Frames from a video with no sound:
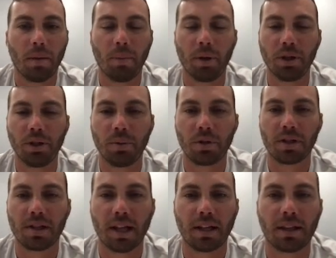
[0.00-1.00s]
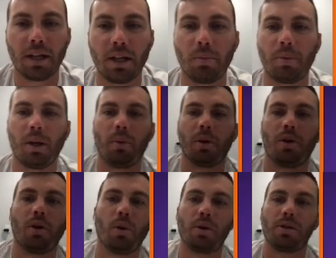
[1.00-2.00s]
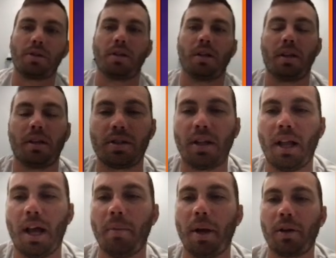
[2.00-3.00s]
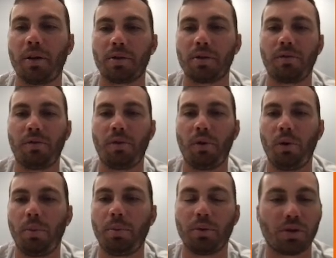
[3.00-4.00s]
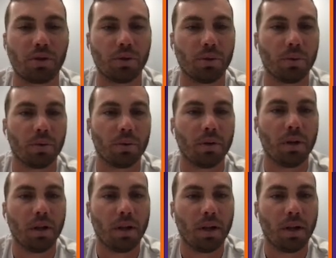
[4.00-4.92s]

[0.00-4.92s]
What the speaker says: but you would just think that he'd be able to notice that this linebacker is in full pursuit and